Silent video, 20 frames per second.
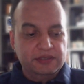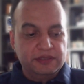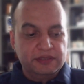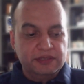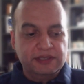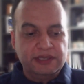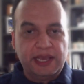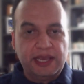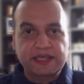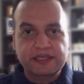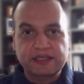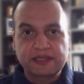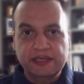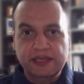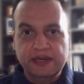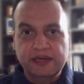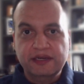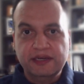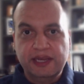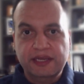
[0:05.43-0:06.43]

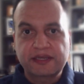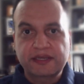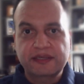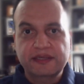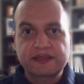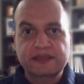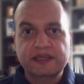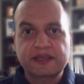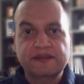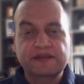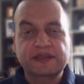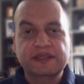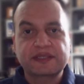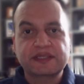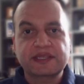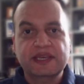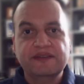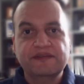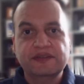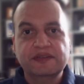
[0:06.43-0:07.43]
assassinated in
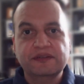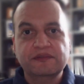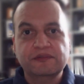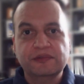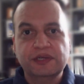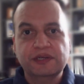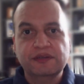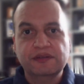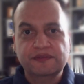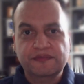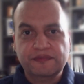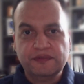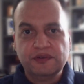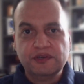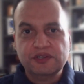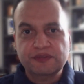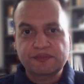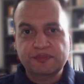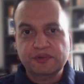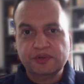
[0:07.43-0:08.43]
1977, one of the
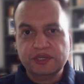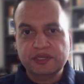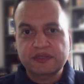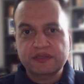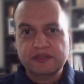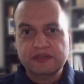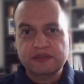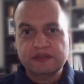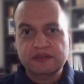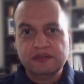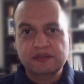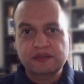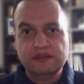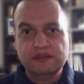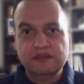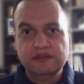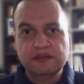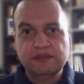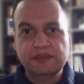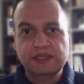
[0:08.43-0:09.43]
first priests
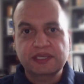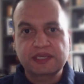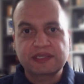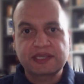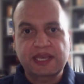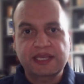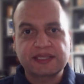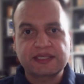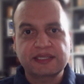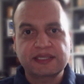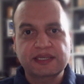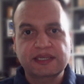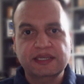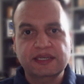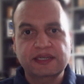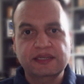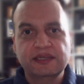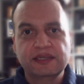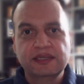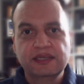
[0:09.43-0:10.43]
to be
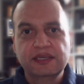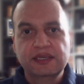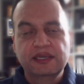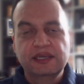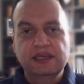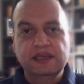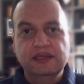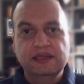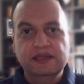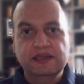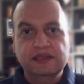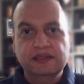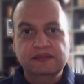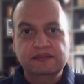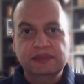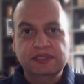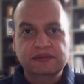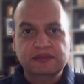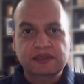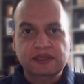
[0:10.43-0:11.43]
assassinated.
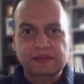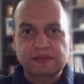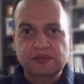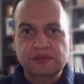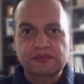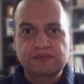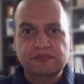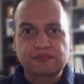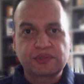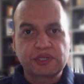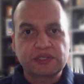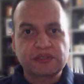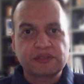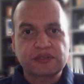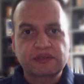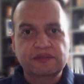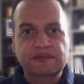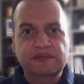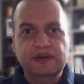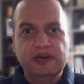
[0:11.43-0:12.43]
In some of the books,
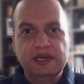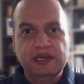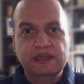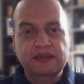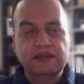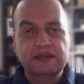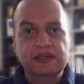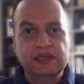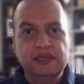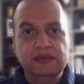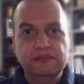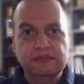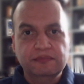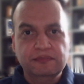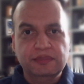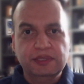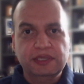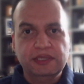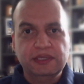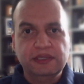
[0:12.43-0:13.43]
you find him
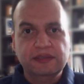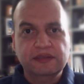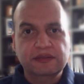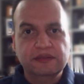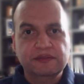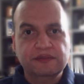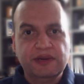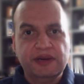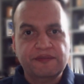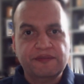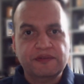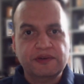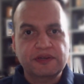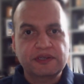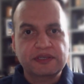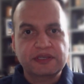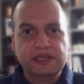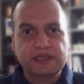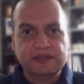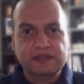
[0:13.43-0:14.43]
being
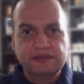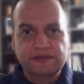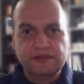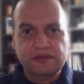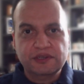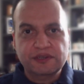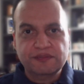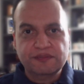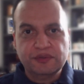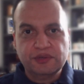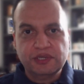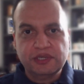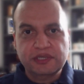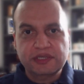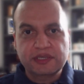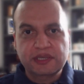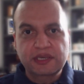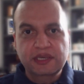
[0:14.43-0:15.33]
referenced as the first priest.